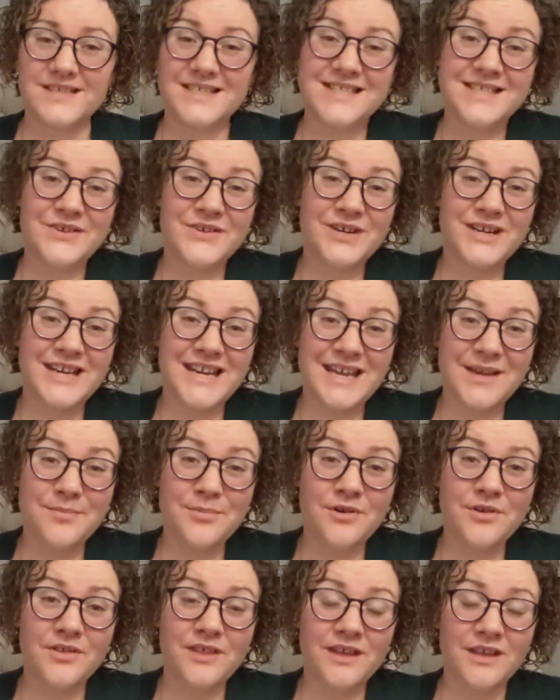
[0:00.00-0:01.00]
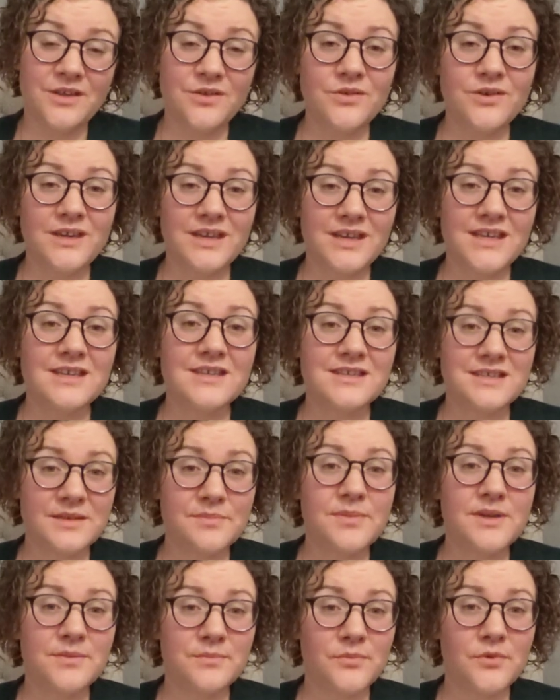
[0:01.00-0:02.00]
Is there a neighbor that you need
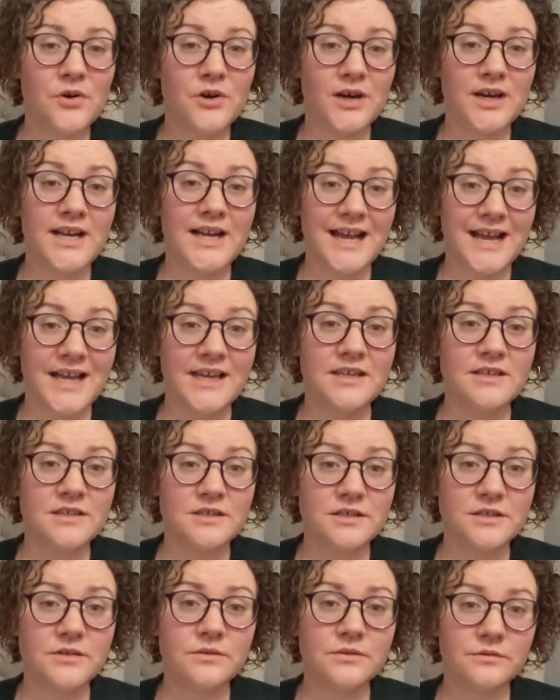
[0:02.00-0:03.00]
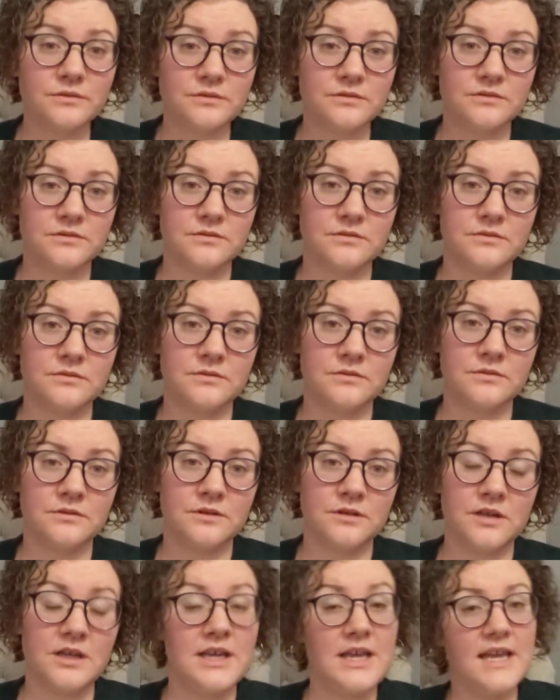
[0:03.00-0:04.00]
to be more kind to?
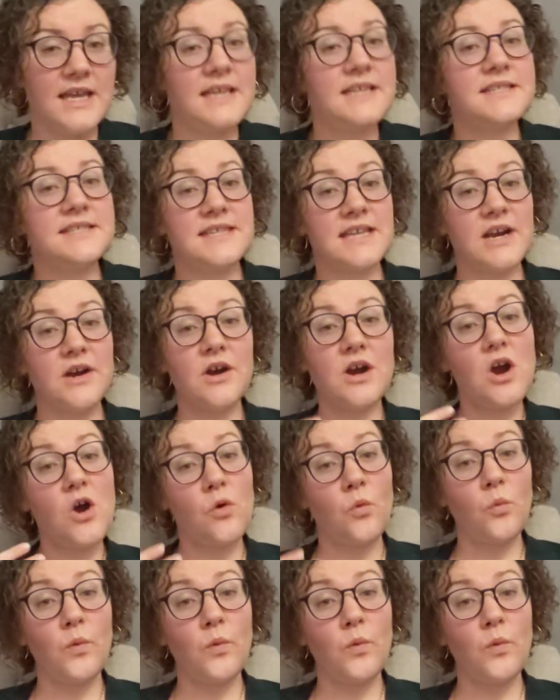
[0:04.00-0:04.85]
Is there a